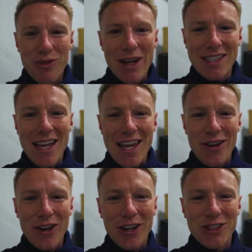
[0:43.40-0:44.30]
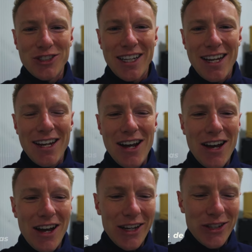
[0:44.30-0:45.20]
race day here in
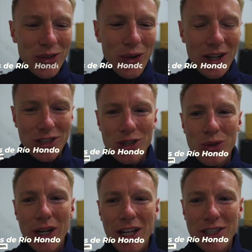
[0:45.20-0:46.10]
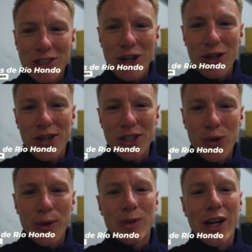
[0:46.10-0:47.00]
Argentina, I thought I'd just quickly show you a
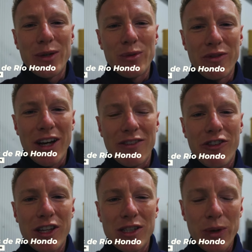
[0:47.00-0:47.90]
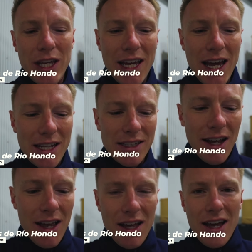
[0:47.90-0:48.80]
new upgrade we've had for this weekend.
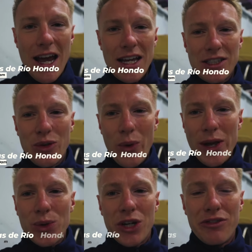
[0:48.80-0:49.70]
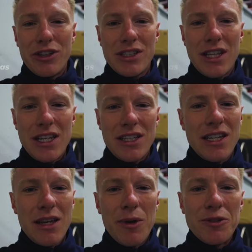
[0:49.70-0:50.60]
Uh, it's the wheel covers that you
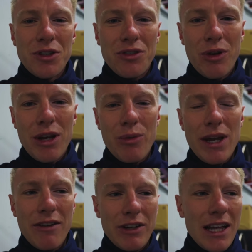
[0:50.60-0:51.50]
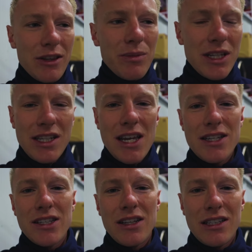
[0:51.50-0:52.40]
see in Moto3. We haven't had them this
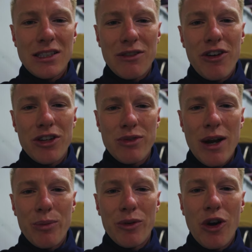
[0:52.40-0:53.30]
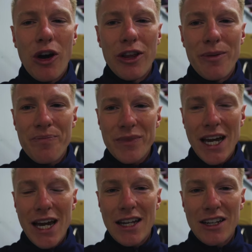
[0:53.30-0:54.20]
season, this is the first round we've got them,
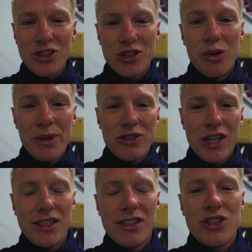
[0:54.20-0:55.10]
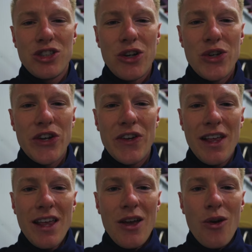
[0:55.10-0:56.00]
and I just thought it'd be interesting to show you
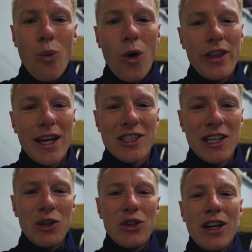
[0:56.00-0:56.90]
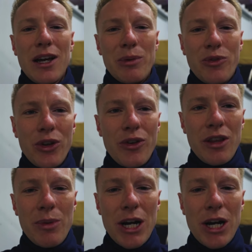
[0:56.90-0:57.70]
what they actually look like before they're on the